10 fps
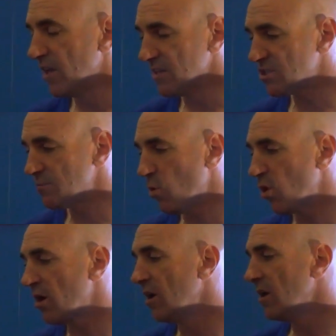this is
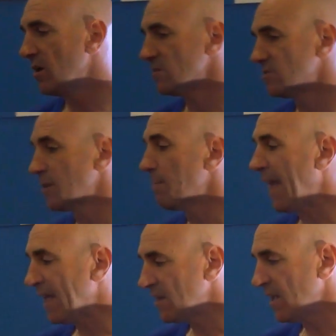more
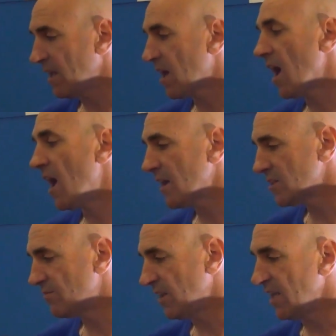demanding
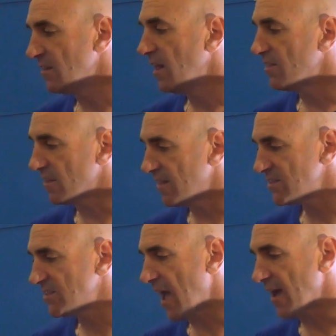cognitively than
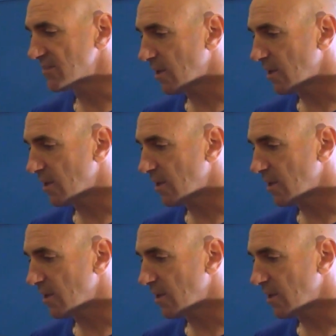this task.